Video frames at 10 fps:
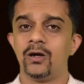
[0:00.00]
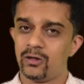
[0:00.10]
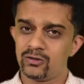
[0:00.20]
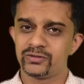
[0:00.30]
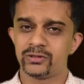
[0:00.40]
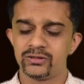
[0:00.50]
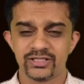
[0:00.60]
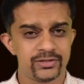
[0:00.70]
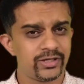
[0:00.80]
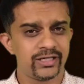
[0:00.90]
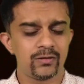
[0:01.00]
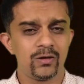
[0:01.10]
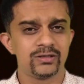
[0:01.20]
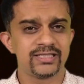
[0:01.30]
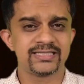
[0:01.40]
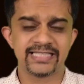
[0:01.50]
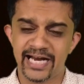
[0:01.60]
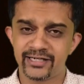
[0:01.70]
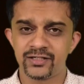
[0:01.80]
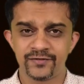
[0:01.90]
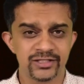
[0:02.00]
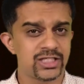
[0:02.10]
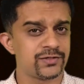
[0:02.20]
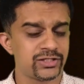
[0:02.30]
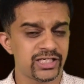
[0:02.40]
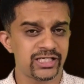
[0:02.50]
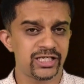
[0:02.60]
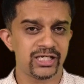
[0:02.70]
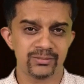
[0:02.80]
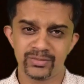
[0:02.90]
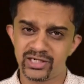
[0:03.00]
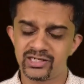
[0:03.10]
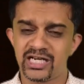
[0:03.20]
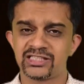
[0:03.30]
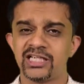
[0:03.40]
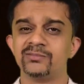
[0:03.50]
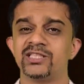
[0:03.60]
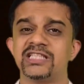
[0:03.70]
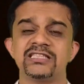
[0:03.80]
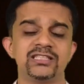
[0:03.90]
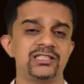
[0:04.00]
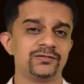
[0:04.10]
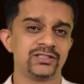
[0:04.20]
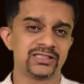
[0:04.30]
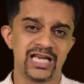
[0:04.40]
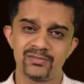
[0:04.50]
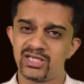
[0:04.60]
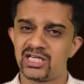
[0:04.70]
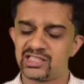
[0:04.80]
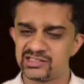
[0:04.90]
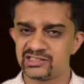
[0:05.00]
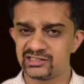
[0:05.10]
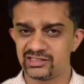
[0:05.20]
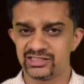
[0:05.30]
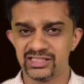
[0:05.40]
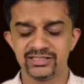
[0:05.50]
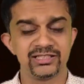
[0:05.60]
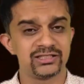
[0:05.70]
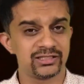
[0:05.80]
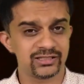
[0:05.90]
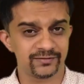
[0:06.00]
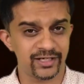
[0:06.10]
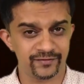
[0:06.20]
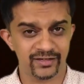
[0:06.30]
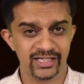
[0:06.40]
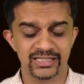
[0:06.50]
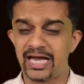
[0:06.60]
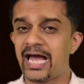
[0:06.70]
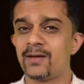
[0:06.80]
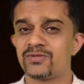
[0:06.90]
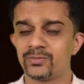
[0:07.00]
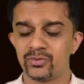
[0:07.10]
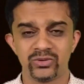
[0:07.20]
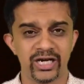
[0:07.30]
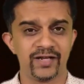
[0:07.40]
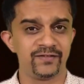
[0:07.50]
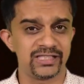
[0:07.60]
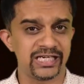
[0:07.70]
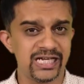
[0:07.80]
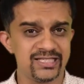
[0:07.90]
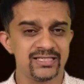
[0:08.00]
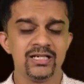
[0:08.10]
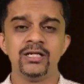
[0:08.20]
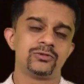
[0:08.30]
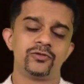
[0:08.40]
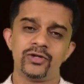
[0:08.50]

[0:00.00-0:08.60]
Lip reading: Along with all this, you get all the standard features which you get in a mirror dash cam, such as the reverse camera assist, the G sensor, the Wi-Fi, the app support and everything else. So if